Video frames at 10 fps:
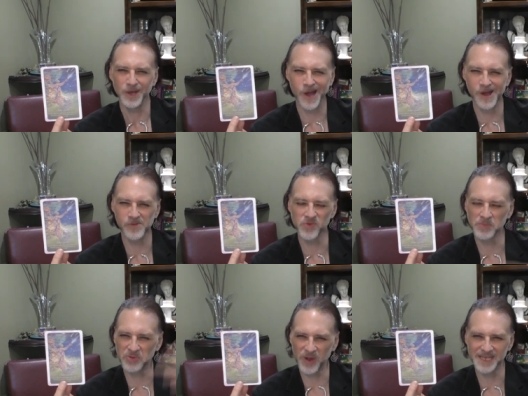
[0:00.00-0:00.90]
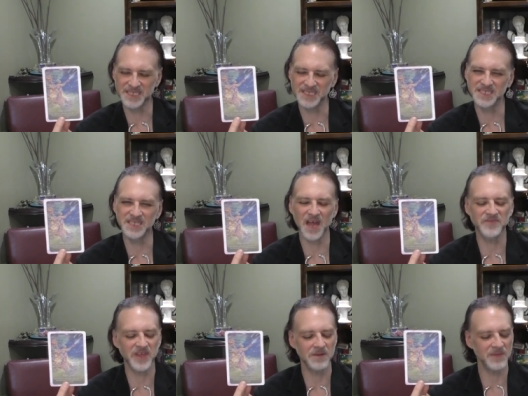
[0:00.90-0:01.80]
uh, repressed
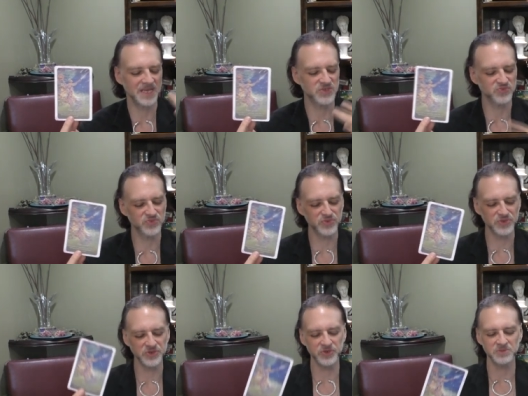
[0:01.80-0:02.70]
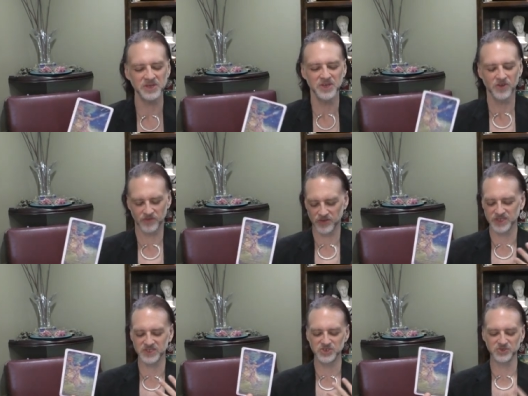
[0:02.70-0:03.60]
stuff that it makes room for
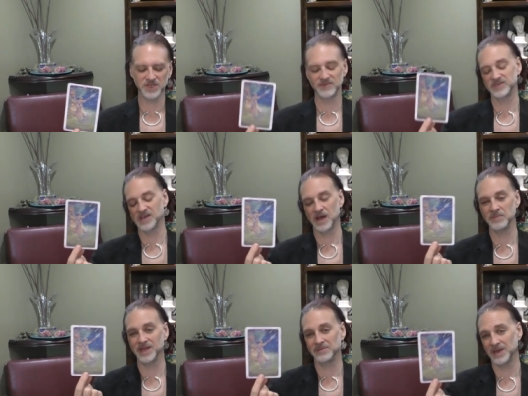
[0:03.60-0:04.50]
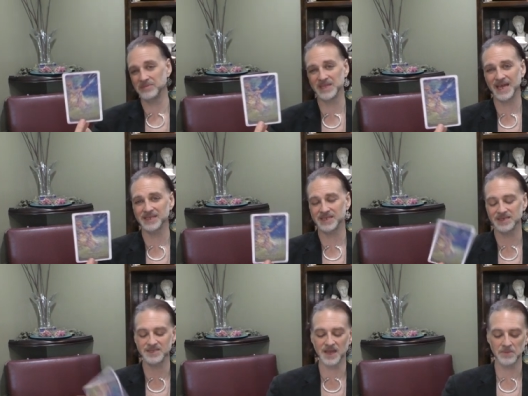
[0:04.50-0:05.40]
this new love to come in and maybe that
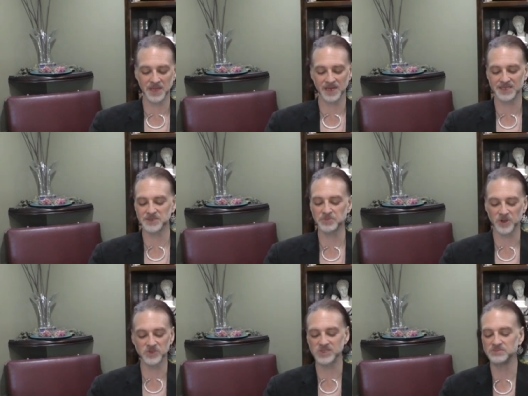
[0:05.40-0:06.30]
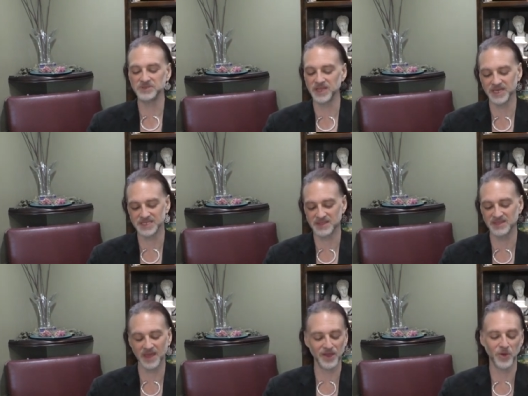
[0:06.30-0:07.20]
does come in as a person place
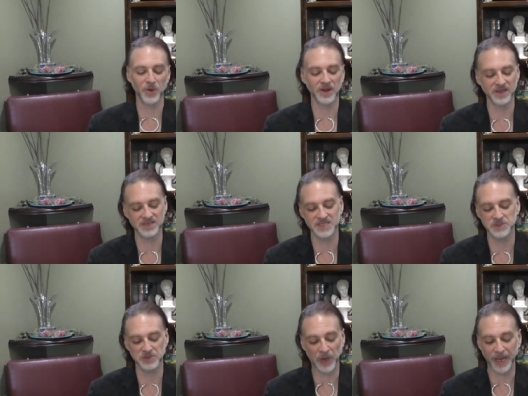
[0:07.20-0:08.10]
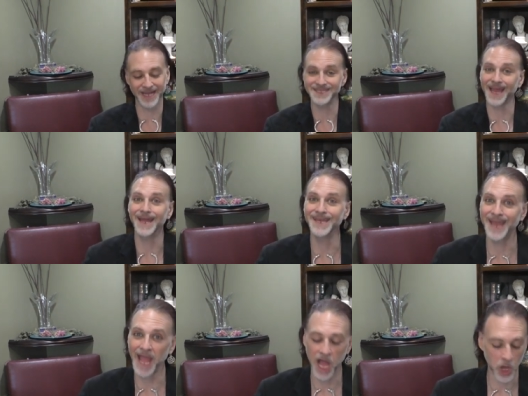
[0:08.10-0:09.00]
thing or experience a
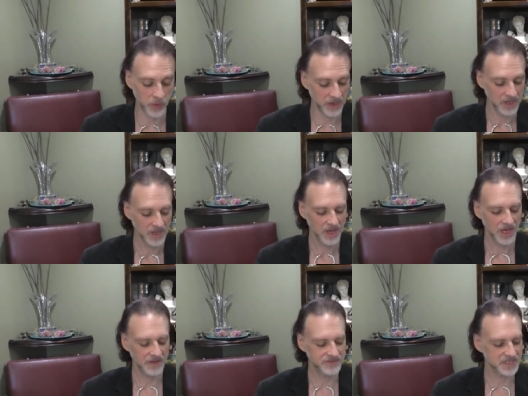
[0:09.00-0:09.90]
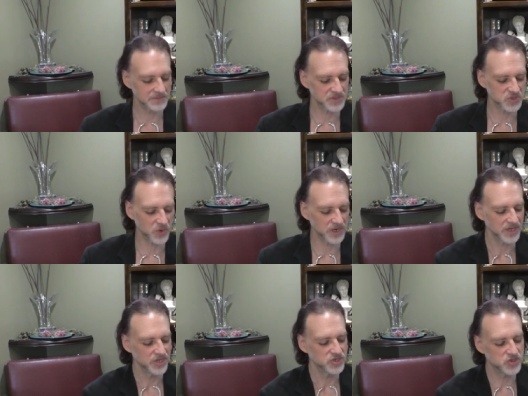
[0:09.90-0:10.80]
noun of some sort
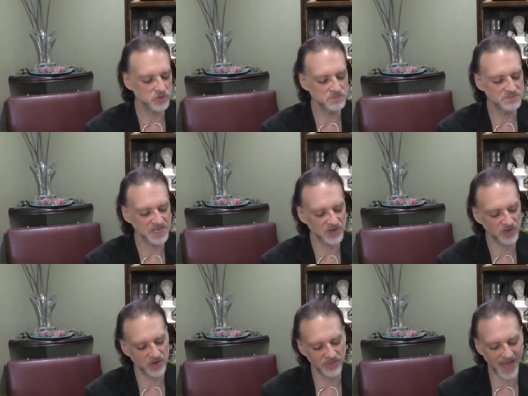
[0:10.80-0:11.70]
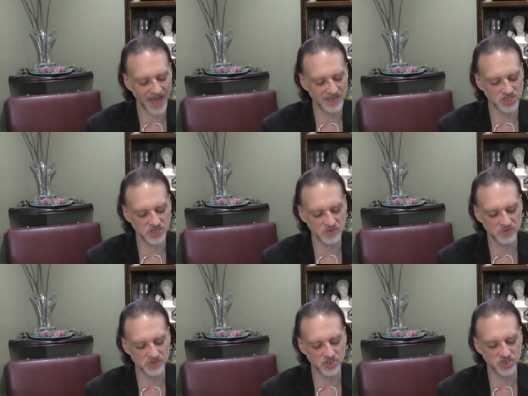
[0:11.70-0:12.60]
to mirror that
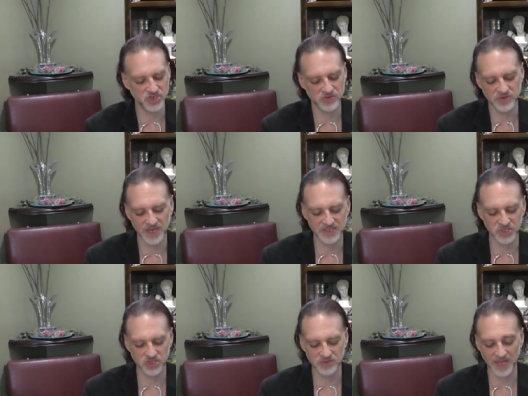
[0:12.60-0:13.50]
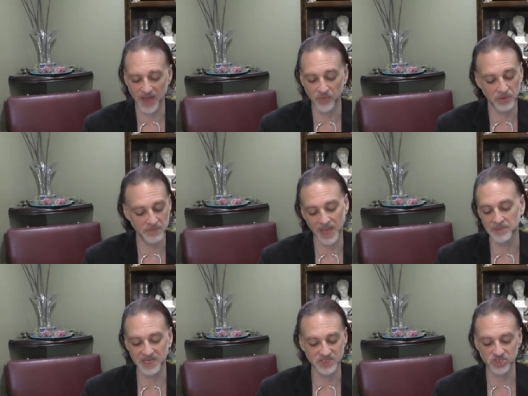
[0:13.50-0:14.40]
to tune us to that or
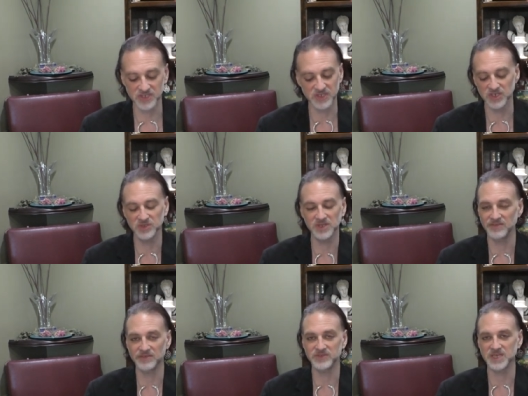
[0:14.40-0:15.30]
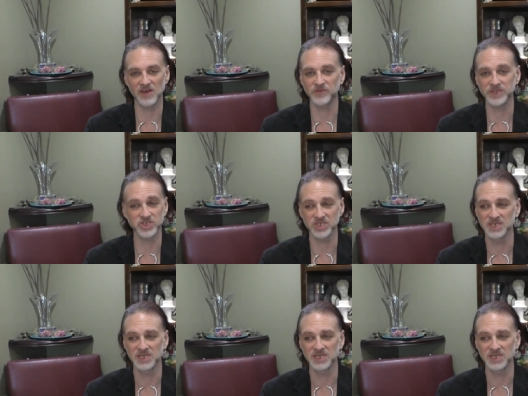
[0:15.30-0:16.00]
maybe it's just a new love of self which